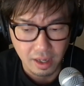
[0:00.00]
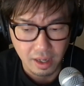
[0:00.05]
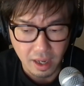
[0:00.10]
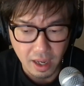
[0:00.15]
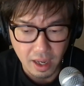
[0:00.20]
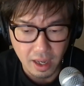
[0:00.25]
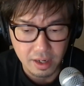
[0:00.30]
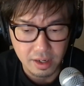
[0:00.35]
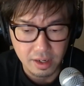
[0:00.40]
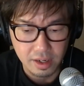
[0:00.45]

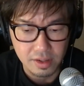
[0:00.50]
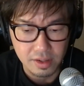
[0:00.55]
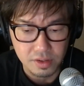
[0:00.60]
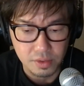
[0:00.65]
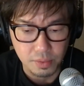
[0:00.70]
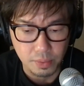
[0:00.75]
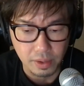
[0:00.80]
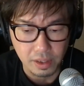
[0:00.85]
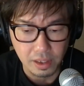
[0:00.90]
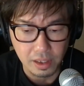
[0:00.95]
and it's
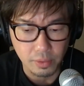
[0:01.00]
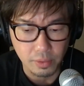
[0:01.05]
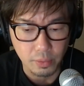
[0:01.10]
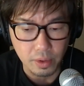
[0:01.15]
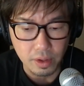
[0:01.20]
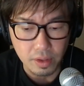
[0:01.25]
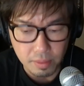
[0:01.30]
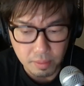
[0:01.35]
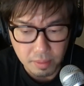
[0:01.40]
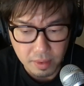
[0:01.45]
really
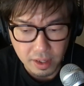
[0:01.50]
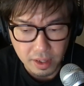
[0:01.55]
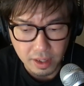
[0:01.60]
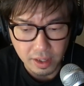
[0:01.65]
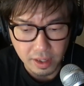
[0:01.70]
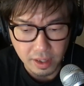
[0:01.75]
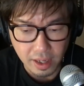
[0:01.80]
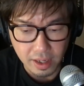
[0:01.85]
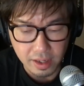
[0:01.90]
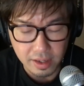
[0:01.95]

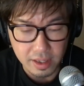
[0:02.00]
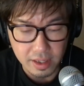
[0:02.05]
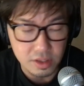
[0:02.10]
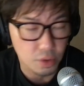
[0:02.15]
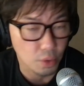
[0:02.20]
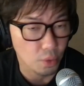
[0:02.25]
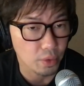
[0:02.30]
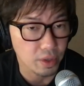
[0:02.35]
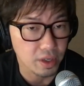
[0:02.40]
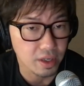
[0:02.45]
rhythmic, and that's
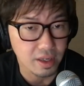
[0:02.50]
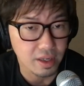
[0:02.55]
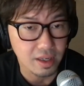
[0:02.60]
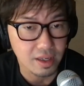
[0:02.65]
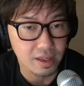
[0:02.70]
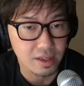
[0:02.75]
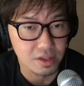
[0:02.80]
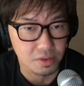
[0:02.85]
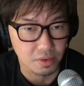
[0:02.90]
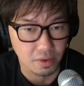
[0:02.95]
who he
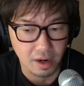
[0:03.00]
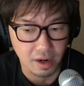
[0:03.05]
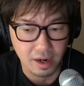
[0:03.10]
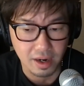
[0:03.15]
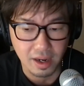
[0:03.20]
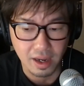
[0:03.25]
is, right?